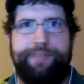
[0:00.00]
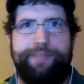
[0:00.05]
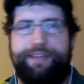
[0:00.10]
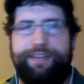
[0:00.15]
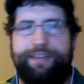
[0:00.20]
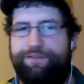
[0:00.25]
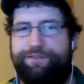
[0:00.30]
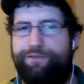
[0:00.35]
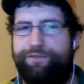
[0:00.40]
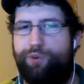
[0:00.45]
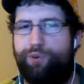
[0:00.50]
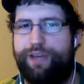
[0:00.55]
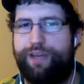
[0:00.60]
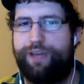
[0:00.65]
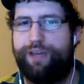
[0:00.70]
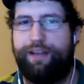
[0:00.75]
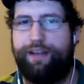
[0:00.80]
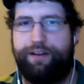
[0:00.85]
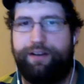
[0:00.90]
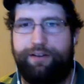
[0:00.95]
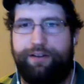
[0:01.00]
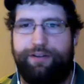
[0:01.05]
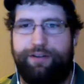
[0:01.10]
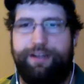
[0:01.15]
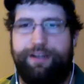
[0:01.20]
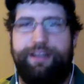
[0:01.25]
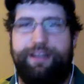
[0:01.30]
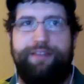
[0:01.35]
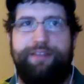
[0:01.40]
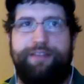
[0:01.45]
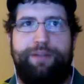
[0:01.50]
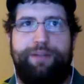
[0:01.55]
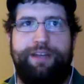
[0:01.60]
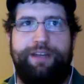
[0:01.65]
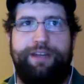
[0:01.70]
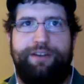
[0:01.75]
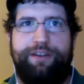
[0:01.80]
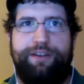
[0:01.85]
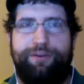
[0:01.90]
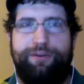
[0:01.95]
He's at 4,800 and he is
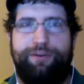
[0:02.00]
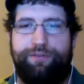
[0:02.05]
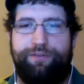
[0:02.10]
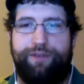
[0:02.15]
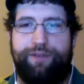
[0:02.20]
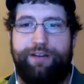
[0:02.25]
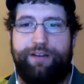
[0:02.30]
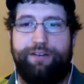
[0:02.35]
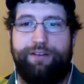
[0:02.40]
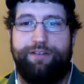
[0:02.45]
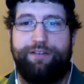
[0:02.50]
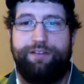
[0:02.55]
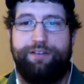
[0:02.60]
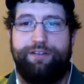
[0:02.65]
playing the Oakland Raiders.